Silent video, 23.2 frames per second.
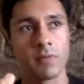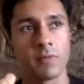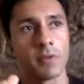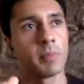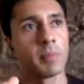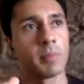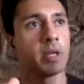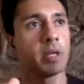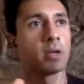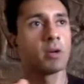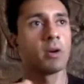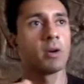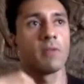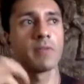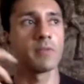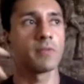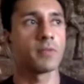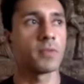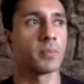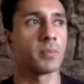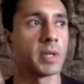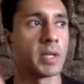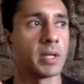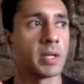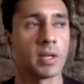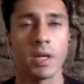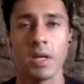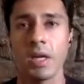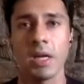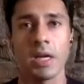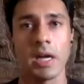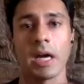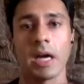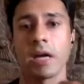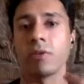me, coffee for me,
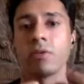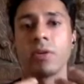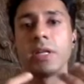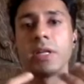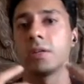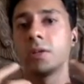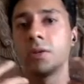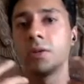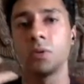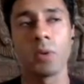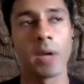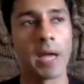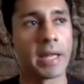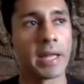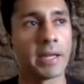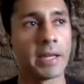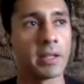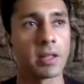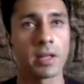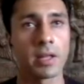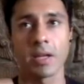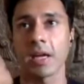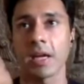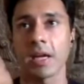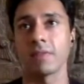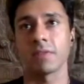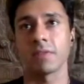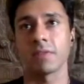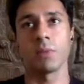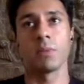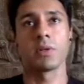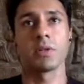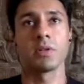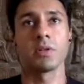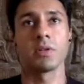I don't need to do anything, I have
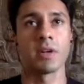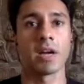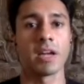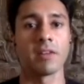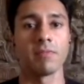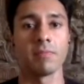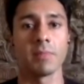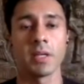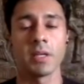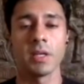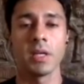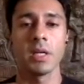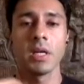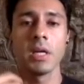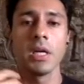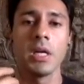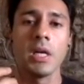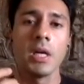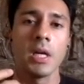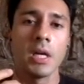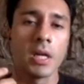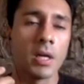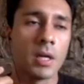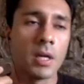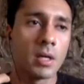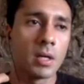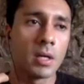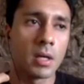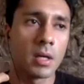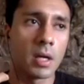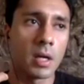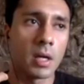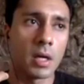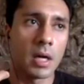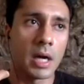someone to drive me.
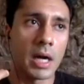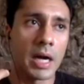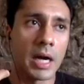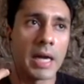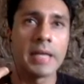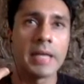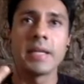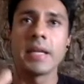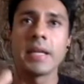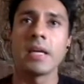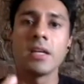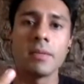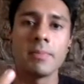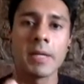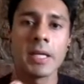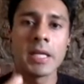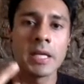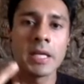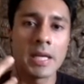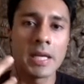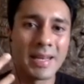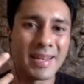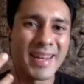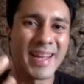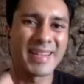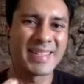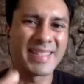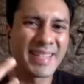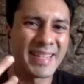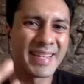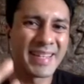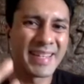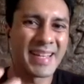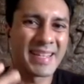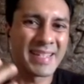I tend to be less
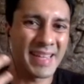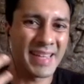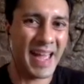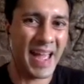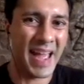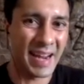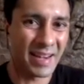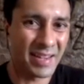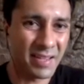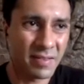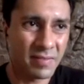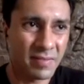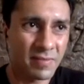and less active.